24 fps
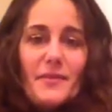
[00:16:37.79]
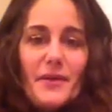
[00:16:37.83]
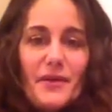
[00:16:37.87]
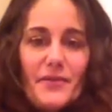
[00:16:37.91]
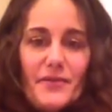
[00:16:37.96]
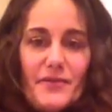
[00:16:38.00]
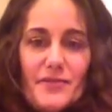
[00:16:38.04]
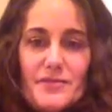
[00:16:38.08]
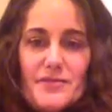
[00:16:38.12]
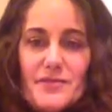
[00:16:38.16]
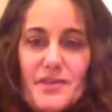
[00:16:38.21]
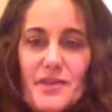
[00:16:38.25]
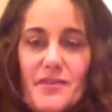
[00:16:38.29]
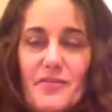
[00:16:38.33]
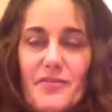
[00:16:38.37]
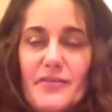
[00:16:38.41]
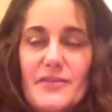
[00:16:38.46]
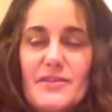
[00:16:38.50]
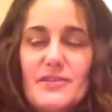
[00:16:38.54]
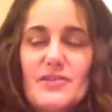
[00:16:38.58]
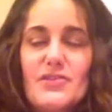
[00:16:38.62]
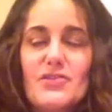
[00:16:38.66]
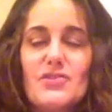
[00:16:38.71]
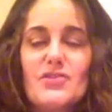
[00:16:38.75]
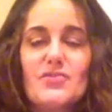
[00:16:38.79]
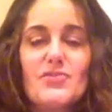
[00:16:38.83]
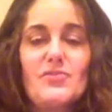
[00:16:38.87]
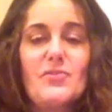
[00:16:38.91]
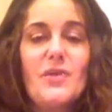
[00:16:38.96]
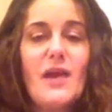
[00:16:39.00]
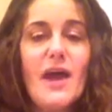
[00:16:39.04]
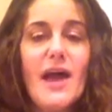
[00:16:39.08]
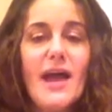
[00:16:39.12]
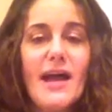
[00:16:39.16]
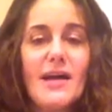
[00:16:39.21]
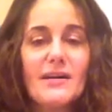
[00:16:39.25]
Give yourself a
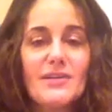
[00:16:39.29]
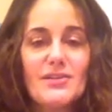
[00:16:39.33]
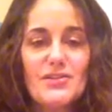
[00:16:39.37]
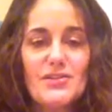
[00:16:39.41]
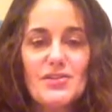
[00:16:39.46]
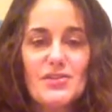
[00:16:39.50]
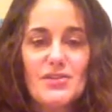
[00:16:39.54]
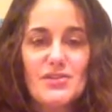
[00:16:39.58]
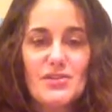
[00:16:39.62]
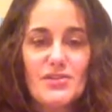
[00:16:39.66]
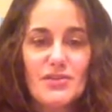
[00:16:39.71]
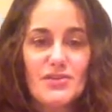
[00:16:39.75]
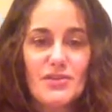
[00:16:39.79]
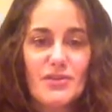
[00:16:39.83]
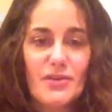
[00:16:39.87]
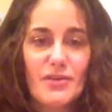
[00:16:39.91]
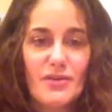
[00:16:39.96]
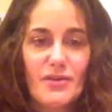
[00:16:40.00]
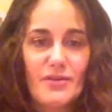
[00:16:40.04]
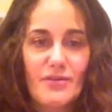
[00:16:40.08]
stretch.